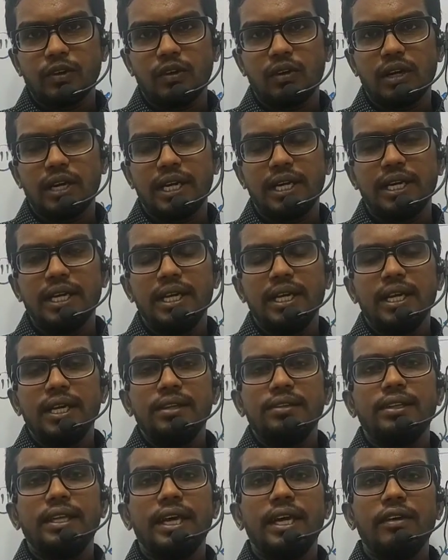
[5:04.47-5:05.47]
Alright,
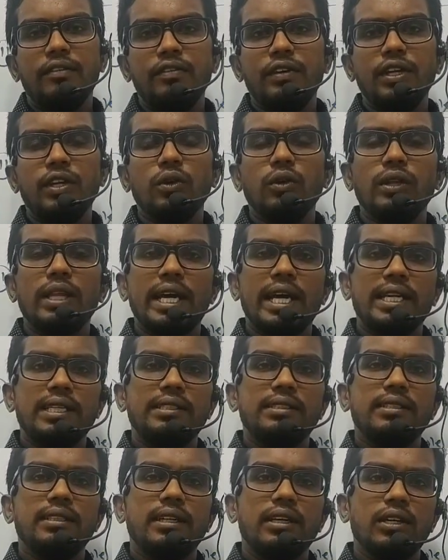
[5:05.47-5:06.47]
say we know
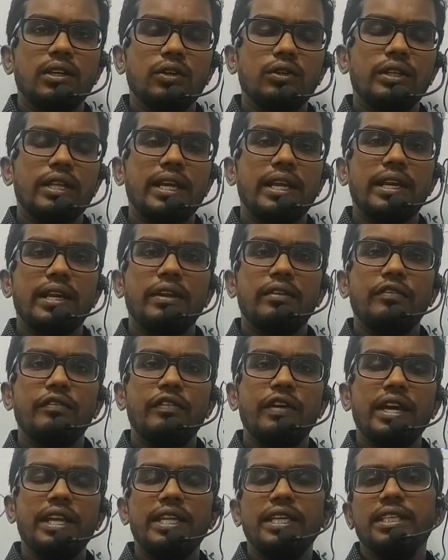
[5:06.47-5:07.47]
that there are
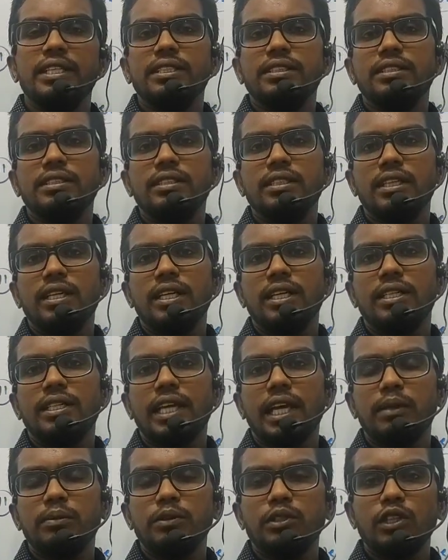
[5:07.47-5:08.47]
various
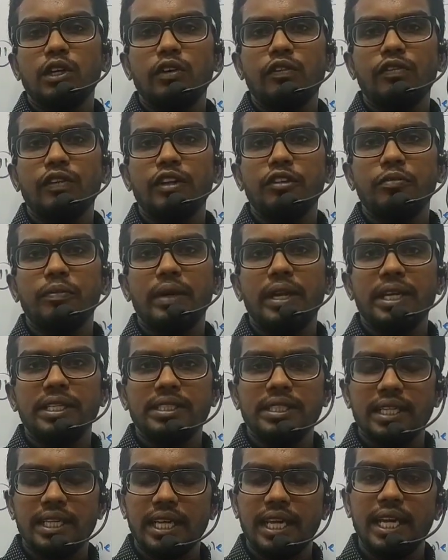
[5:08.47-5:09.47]
types of
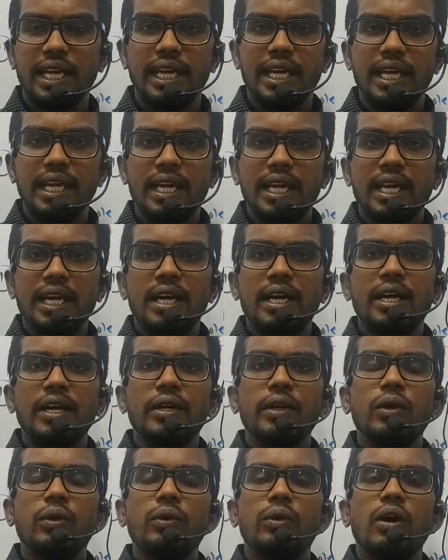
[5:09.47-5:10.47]
respiratory
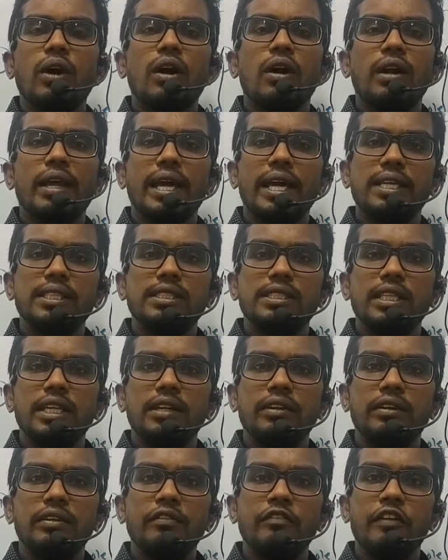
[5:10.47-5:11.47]
organs
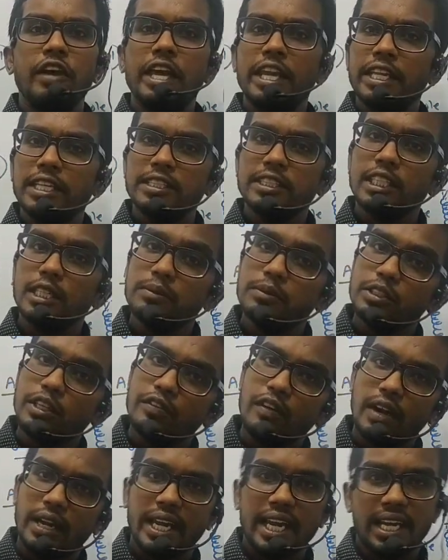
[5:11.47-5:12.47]
in various types
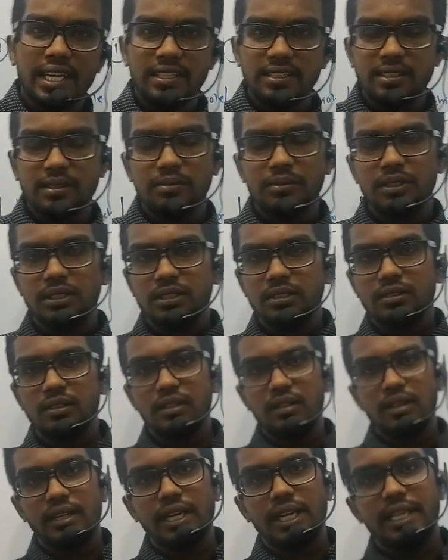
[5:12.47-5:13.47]
of organisms.
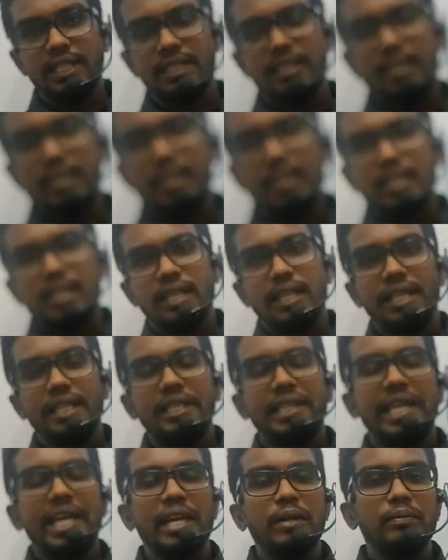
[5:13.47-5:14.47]
All right,
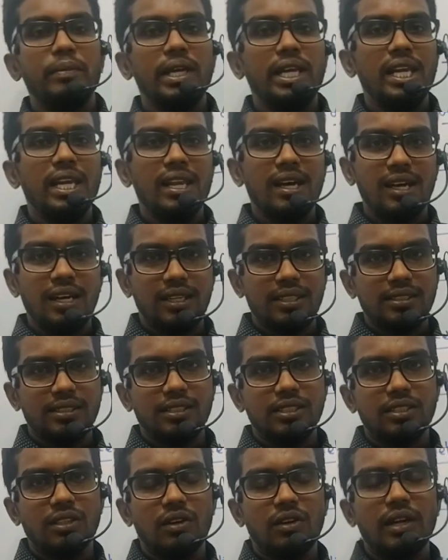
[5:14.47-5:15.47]
it can be
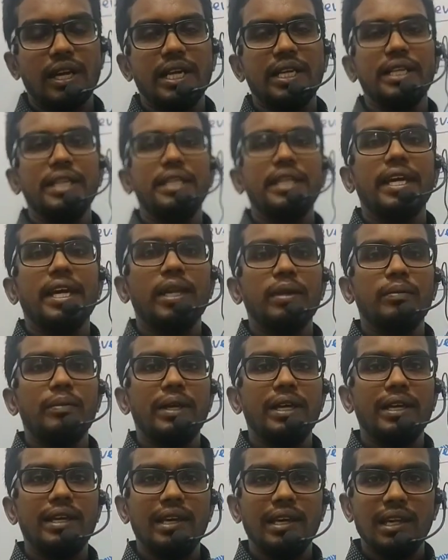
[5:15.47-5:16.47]
lungs. All right, it can
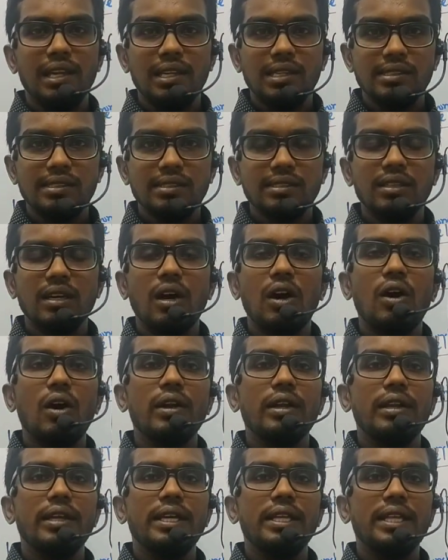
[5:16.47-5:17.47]
be gills,
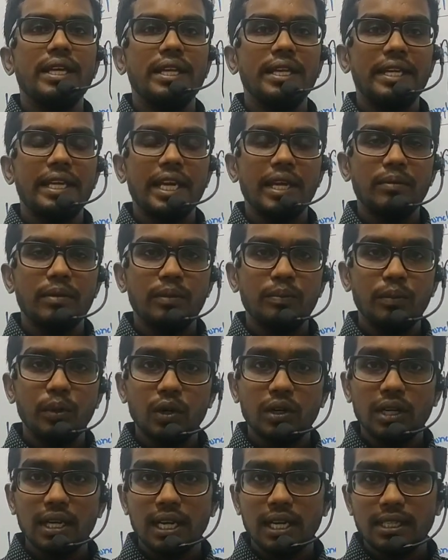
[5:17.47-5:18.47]
or either it can be
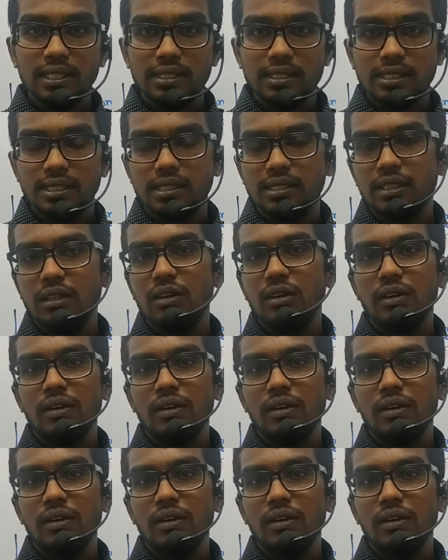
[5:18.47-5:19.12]
book lungs.